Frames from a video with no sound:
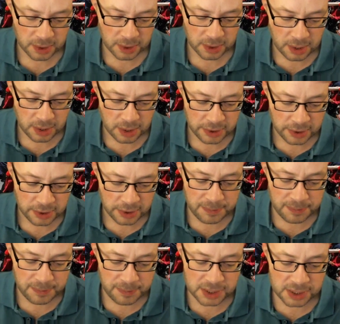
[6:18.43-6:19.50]
The
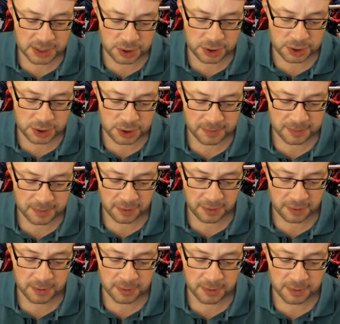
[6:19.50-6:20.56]
position of the
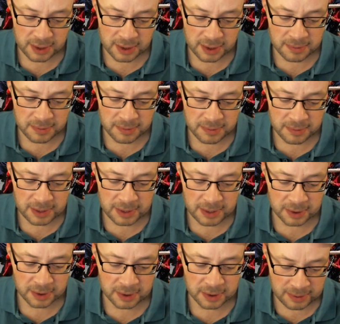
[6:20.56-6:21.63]
Maqam
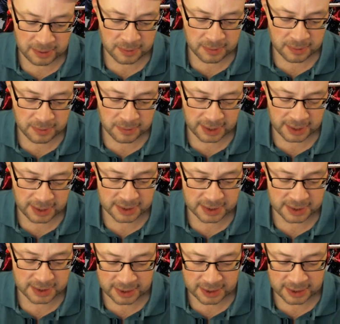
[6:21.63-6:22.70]
Ibrahim alayhi salam
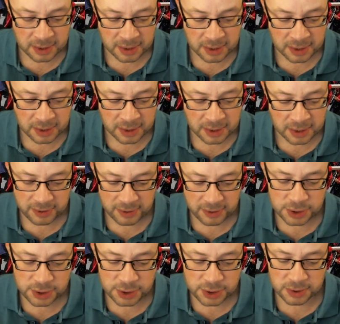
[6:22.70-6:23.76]
in relation to
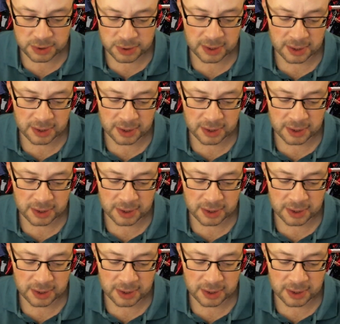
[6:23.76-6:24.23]
the Kaaba.